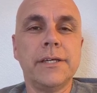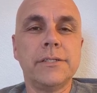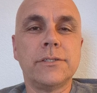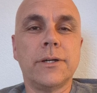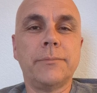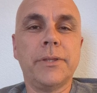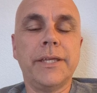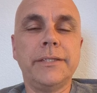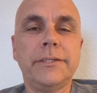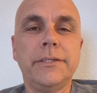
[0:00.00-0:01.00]
So I
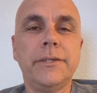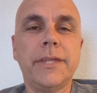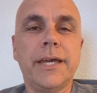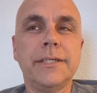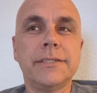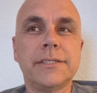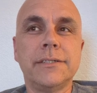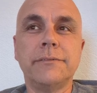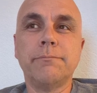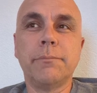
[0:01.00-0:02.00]
plan to do that. It's
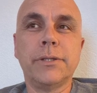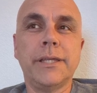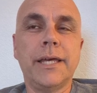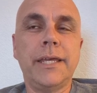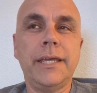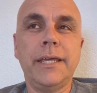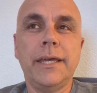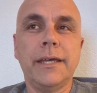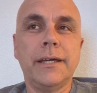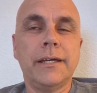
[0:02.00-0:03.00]
still plenty
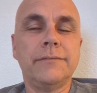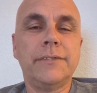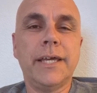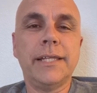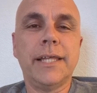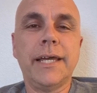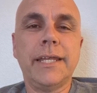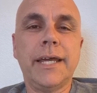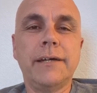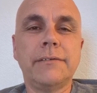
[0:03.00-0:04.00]
of daylight
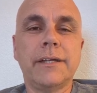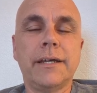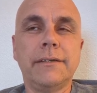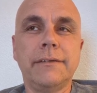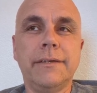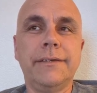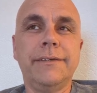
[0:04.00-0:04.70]
out. I